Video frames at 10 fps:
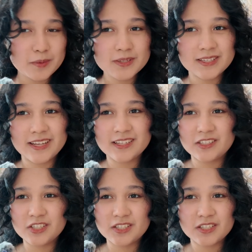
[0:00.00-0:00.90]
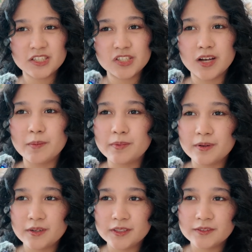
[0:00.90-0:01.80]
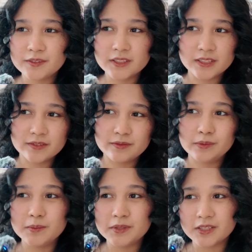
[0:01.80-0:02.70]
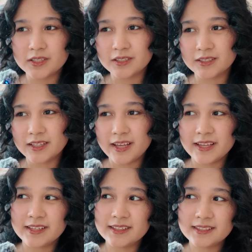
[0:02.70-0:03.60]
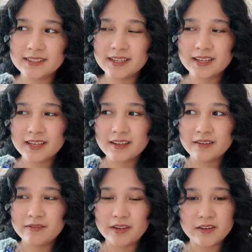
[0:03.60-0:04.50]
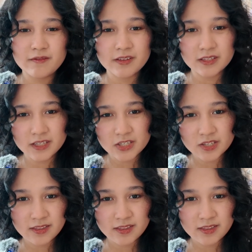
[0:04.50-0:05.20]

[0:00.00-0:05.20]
was like just a shop full of whimsical and very vintage